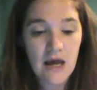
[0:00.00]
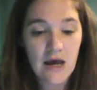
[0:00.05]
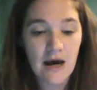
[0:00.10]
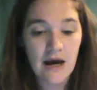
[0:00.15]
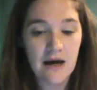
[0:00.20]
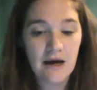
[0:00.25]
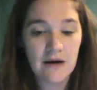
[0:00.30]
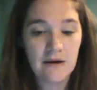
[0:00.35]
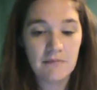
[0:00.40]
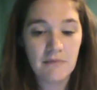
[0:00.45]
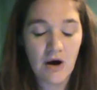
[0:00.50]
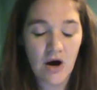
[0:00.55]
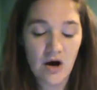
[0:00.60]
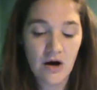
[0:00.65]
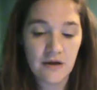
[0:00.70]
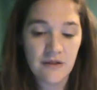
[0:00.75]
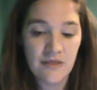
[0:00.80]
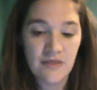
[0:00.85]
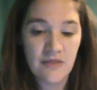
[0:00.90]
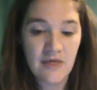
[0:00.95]

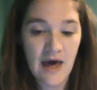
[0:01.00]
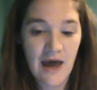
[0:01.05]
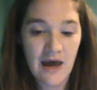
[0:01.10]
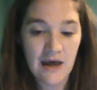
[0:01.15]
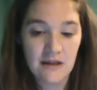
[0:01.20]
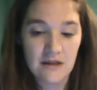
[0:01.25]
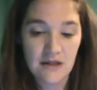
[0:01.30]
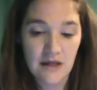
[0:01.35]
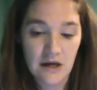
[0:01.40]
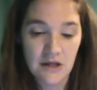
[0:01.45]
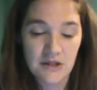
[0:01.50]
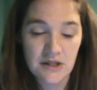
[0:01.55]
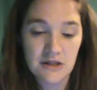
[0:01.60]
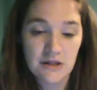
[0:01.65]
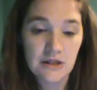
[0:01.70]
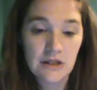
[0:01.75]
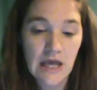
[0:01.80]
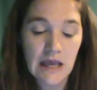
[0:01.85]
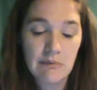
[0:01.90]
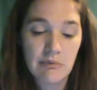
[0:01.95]
on the
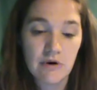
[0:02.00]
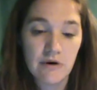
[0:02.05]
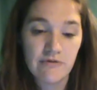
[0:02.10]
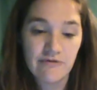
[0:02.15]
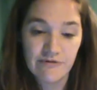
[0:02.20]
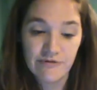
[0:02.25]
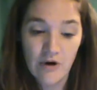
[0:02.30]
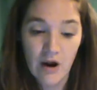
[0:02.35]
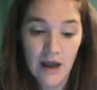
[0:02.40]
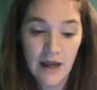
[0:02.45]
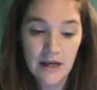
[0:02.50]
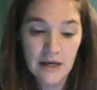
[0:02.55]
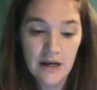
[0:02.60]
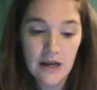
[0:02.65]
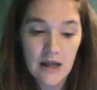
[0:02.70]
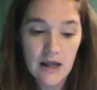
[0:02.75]
labor front.